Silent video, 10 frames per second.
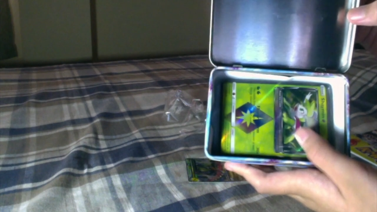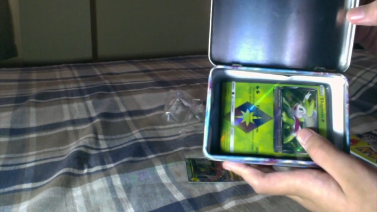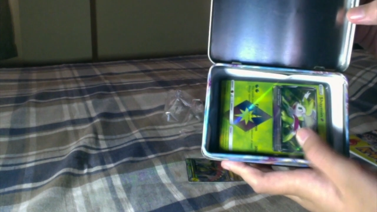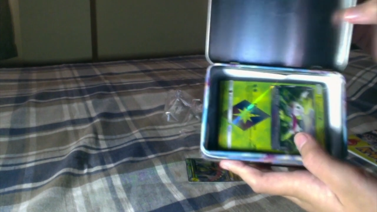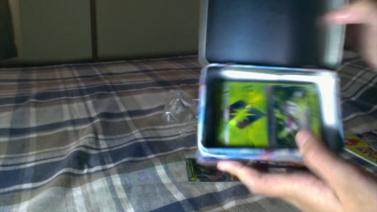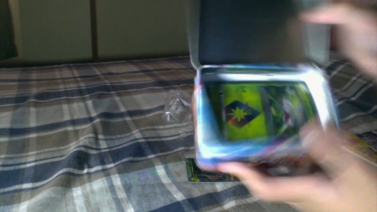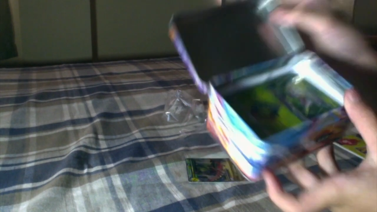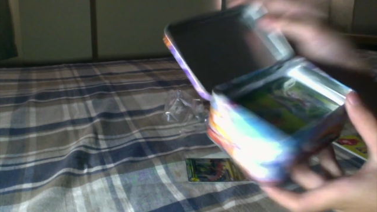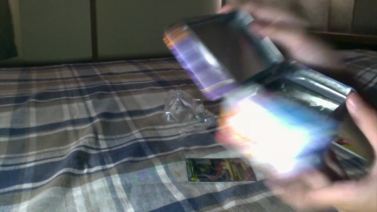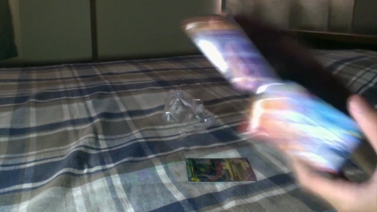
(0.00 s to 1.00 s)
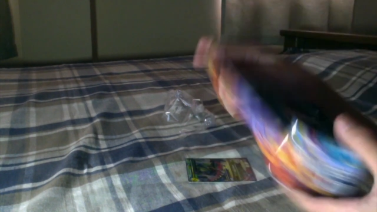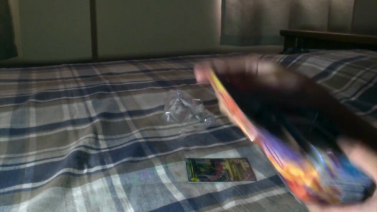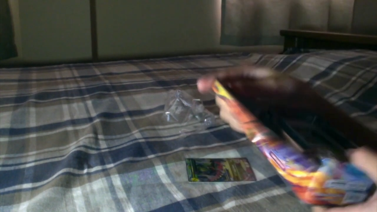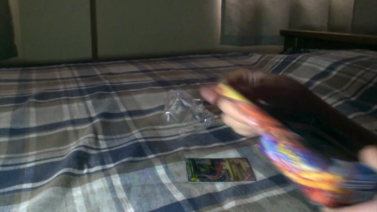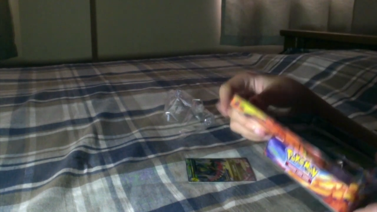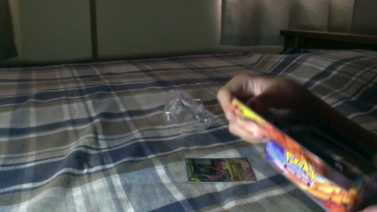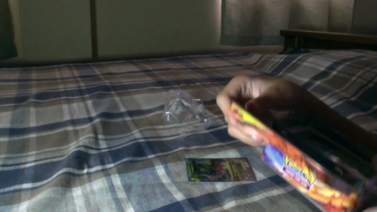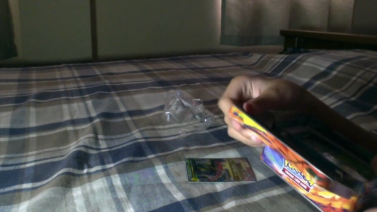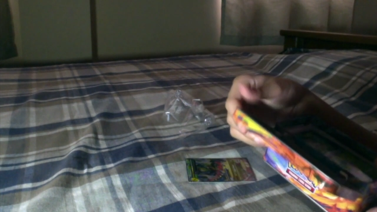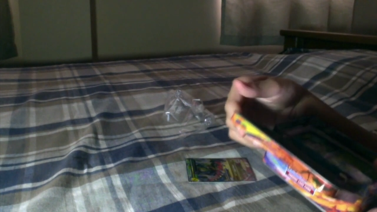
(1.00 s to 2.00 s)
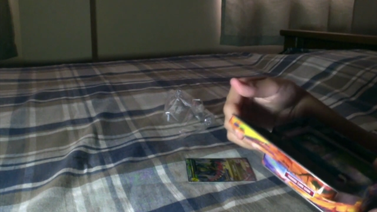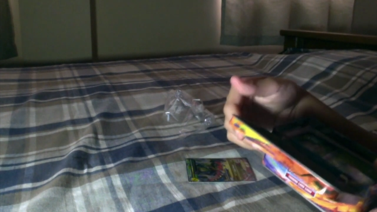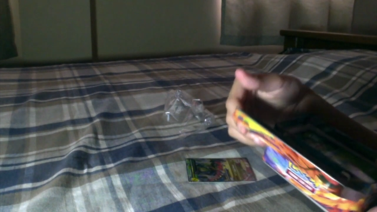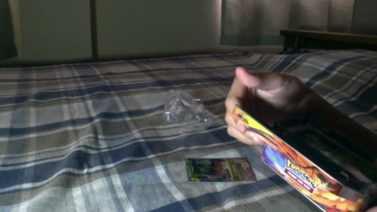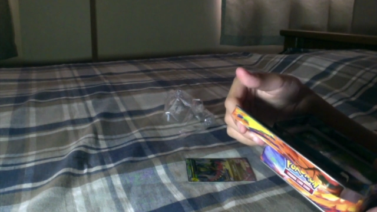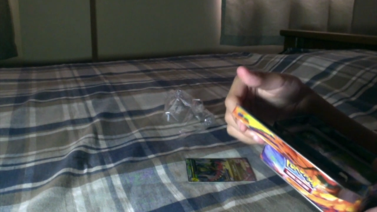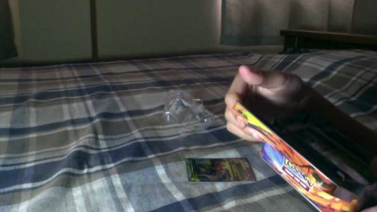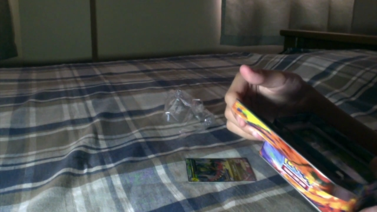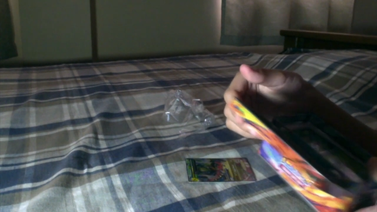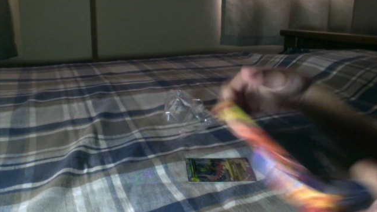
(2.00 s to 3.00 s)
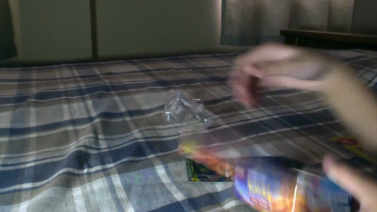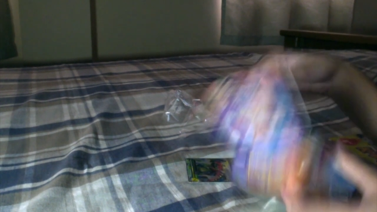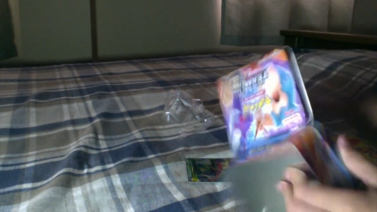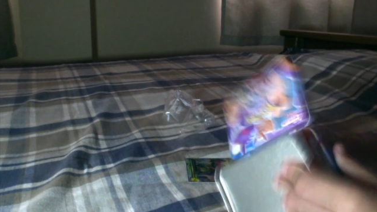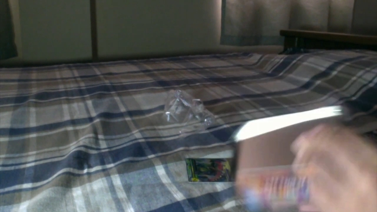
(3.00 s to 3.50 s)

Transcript: Nobody's mouth can be seen.